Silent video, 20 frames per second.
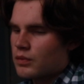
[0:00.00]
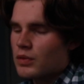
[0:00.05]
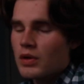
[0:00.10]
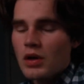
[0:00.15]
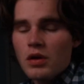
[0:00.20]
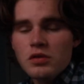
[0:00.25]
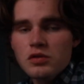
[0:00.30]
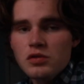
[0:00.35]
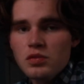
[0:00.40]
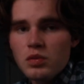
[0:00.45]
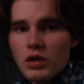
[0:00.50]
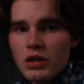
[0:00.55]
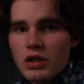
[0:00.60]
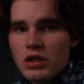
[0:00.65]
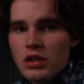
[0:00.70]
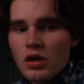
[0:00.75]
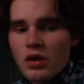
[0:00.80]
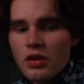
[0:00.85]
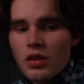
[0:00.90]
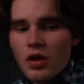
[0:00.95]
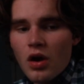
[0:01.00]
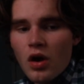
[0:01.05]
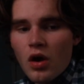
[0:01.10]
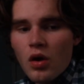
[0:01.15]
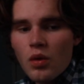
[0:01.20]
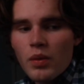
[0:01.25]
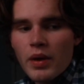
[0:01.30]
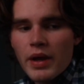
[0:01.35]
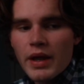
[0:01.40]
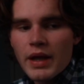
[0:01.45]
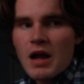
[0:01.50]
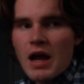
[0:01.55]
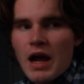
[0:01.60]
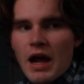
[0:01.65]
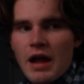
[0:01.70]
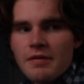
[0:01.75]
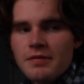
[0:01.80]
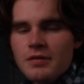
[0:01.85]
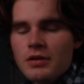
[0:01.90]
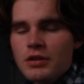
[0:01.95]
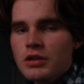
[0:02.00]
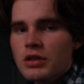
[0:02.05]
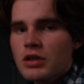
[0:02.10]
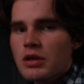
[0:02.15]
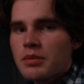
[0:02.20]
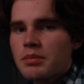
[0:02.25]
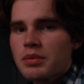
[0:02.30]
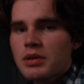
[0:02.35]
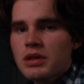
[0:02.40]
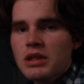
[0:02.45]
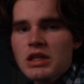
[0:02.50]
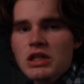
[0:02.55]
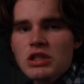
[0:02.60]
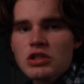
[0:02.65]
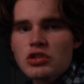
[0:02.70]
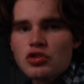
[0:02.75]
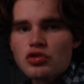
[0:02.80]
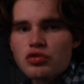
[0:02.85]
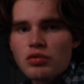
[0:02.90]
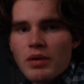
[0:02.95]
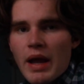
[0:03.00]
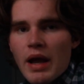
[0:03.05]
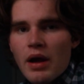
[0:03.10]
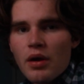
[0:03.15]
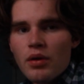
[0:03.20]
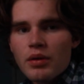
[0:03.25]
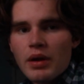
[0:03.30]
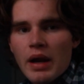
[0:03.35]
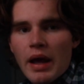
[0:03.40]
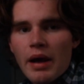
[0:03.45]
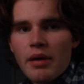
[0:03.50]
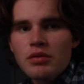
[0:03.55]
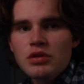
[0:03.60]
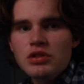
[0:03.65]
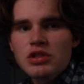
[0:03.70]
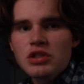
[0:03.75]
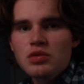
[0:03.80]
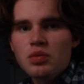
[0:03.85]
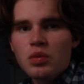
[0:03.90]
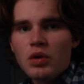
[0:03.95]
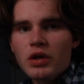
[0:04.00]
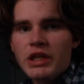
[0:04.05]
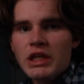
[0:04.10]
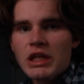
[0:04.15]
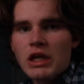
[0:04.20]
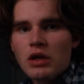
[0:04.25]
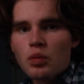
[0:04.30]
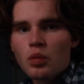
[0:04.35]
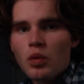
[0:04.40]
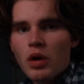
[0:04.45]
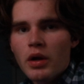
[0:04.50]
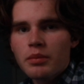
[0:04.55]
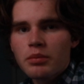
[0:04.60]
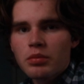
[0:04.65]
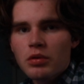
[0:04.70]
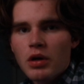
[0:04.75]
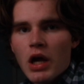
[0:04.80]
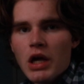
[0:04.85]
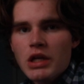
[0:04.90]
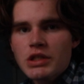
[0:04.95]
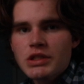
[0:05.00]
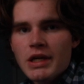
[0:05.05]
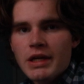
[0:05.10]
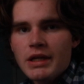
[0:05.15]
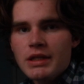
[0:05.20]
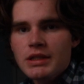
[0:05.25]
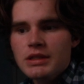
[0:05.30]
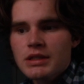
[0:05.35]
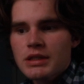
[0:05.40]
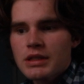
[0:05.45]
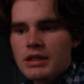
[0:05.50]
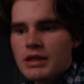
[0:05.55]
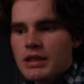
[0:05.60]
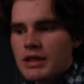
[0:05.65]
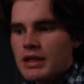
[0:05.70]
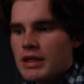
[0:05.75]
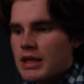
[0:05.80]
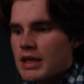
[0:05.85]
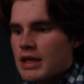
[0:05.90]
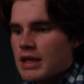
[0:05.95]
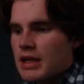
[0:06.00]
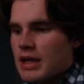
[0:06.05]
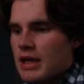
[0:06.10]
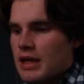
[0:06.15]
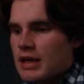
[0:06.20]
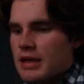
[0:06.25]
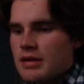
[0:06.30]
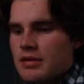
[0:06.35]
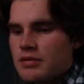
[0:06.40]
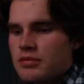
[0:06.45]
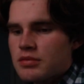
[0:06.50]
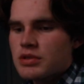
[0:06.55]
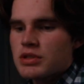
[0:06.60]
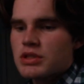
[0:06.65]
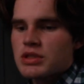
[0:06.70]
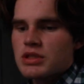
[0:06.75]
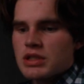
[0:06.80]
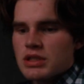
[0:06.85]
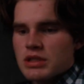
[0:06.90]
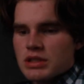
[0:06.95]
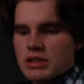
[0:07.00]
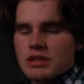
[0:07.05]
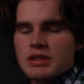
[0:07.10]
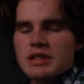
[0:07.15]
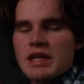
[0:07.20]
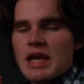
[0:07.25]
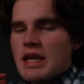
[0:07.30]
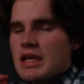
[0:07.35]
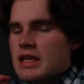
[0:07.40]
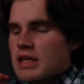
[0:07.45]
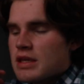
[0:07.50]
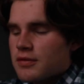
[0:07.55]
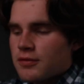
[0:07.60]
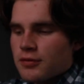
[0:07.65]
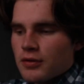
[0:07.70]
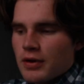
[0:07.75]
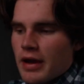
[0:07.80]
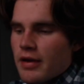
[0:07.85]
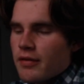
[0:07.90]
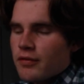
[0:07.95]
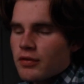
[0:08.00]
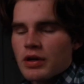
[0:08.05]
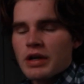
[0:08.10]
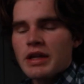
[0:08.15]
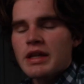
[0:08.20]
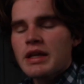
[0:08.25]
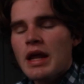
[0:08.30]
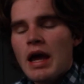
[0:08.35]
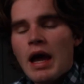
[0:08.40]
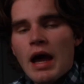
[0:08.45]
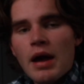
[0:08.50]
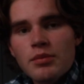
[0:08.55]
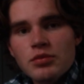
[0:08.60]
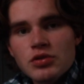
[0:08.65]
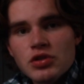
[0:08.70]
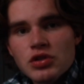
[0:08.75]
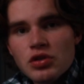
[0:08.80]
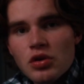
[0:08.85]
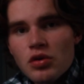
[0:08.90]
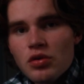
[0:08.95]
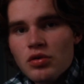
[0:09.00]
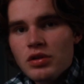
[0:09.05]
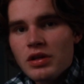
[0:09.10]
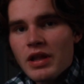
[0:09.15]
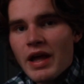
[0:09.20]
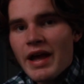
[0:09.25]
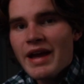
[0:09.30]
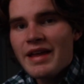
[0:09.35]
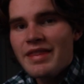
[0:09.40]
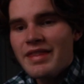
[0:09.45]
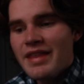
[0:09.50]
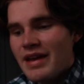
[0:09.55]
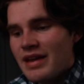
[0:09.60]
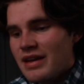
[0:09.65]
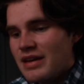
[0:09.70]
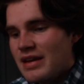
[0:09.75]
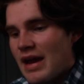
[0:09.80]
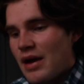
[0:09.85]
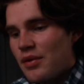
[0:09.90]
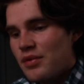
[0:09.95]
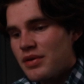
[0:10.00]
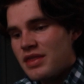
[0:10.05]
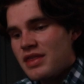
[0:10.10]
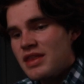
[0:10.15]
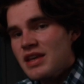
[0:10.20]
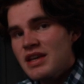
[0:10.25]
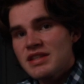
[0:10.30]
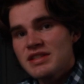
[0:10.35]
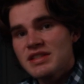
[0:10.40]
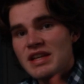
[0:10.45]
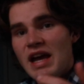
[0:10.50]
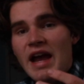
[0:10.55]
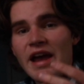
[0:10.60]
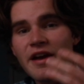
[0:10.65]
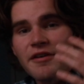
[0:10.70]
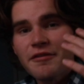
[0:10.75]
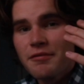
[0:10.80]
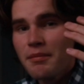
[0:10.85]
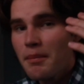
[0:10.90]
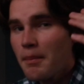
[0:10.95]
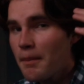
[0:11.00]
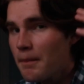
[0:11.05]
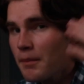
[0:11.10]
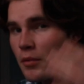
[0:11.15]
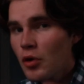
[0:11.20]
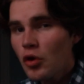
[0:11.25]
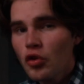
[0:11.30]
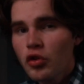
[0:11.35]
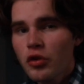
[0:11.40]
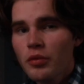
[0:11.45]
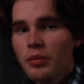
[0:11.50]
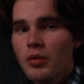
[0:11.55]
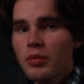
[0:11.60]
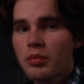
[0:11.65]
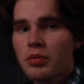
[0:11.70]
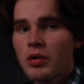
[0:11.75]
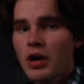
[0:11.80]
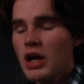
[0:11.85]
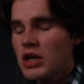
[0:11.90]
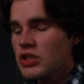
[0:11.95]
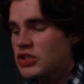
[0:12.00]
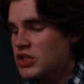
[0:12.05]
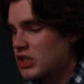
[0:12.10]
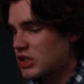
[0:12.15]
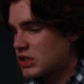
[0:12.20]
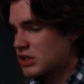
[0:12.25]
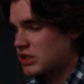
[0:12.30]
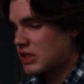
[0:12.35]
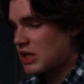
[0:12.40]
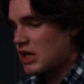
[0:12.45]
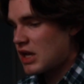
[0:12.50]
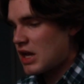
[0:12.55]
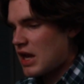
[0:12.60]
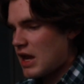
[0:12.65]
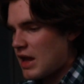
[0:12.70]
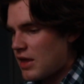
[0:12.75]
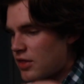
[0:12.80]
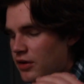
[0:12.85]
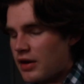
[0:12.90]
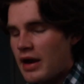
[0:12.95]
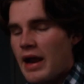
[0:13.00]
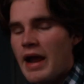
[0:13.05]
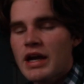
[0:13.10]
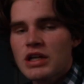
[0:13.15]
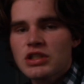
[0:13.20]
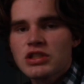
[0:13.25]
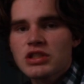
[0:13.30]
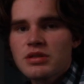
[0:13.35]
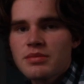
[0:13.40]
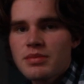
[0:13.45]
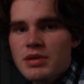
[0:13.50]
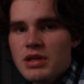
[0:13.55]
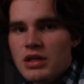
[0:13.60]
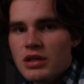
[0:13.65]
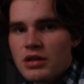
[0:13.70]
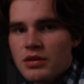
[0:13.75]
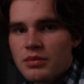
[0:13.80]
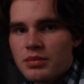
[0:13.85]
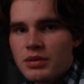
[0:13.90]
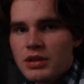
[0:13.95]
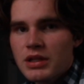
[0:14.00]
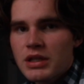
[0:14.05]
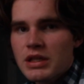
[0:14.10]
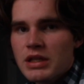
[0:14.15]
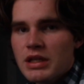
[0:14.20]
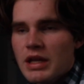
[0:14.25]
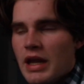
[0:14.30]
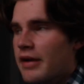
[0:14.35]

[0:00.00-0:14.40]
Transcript: When I was working on the hallway, I felt a complete drought. I was just working on one project. It was just taking forever. And I'm so glad that now with this, I have multiple projects and they're actually being completed.